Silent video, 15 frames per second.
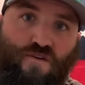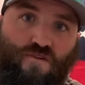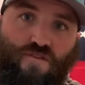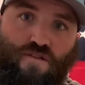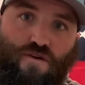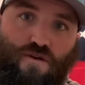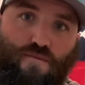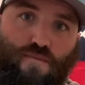
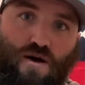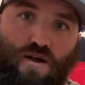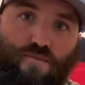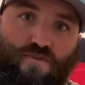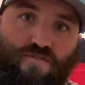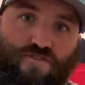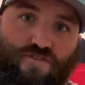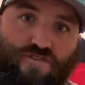the bottom
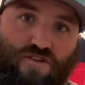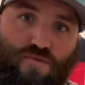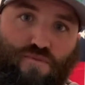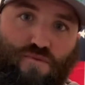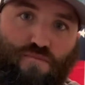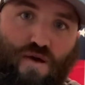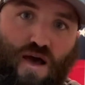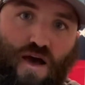of your
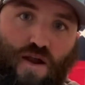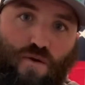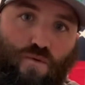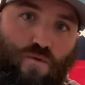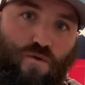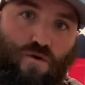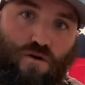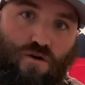sleeping pad
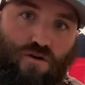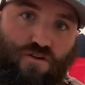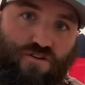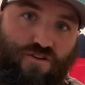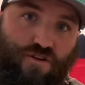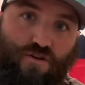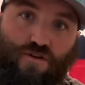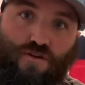or
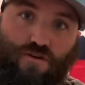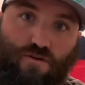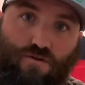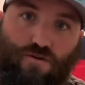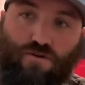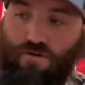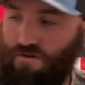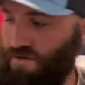to
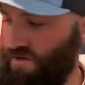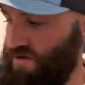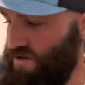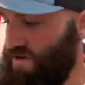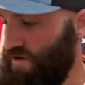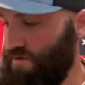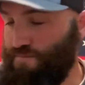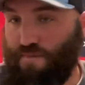
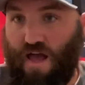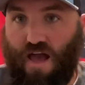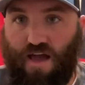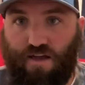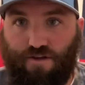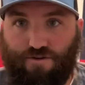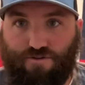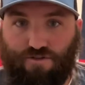your bag,
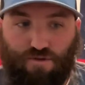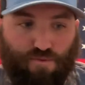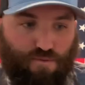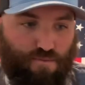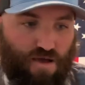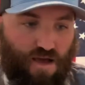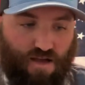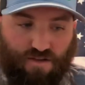your sleeping
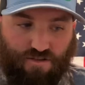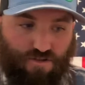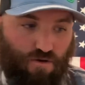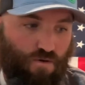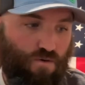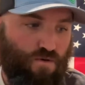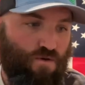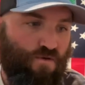bag. So
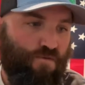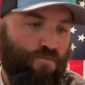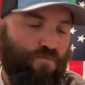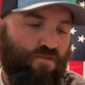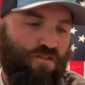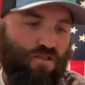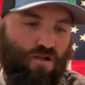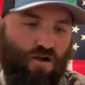
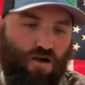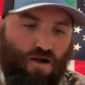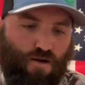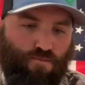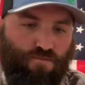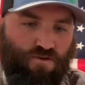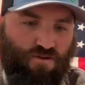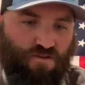
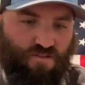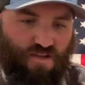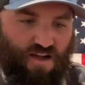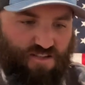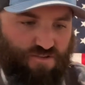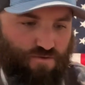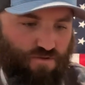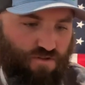
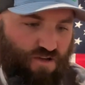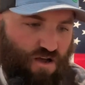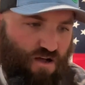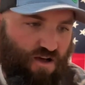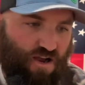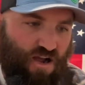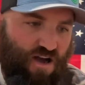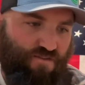that's really all
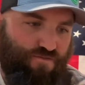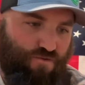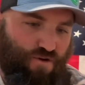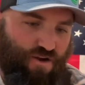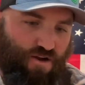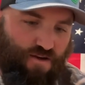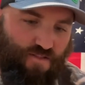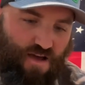I got for
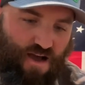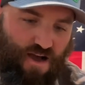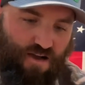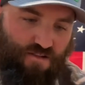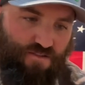you on that.